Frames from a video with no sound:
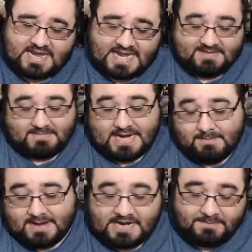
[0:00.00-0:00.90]
in
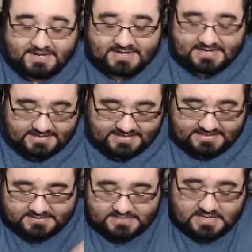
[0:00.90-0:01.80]
my opinion at
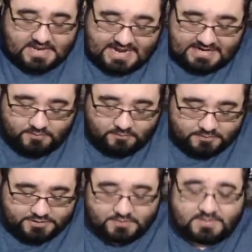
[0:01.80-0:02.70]
least. I will
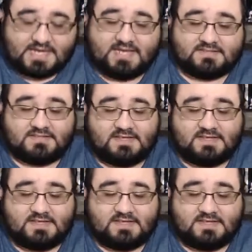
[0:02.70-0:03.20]
showcase the